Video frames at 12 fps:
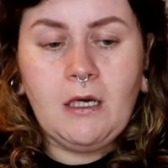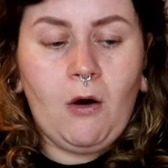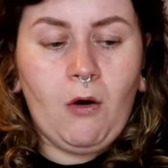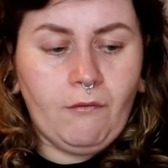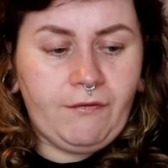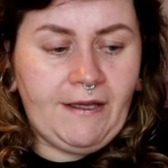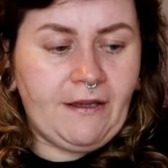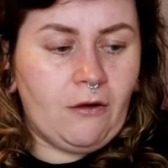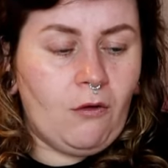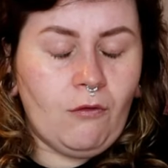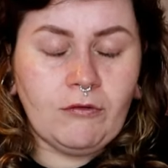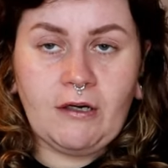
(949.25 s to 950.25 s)
Hopefully
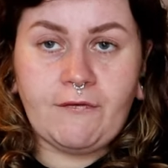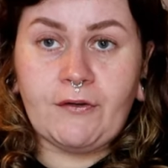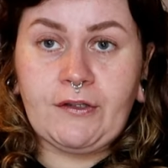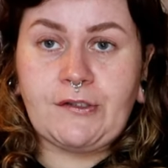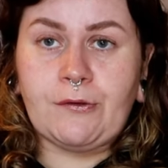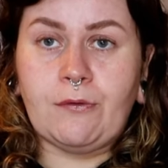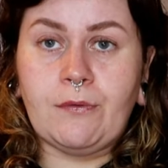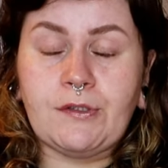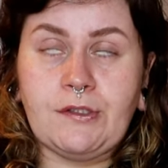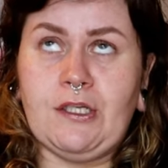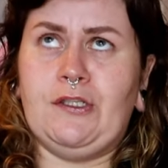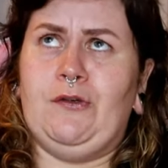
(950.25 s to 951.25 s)
they'll hold off on the
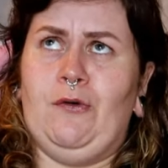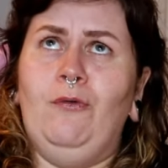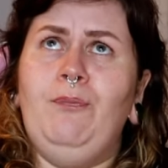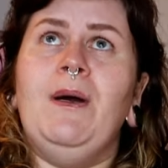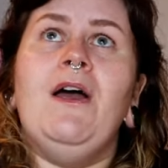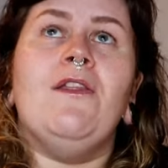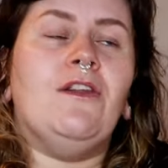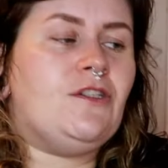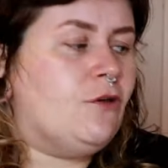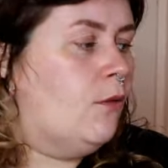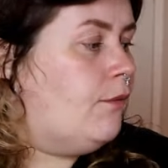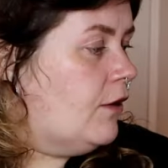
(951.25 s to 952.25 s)

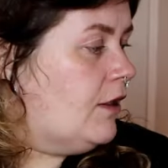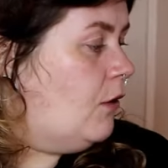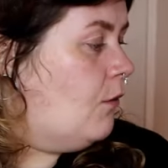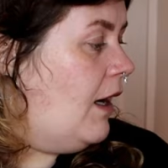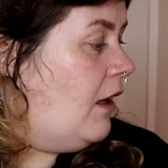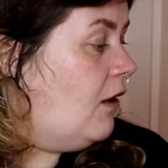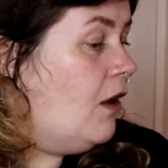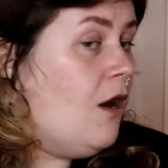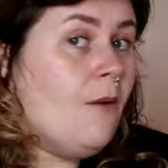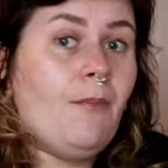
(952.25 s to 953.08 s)
soap for a little while.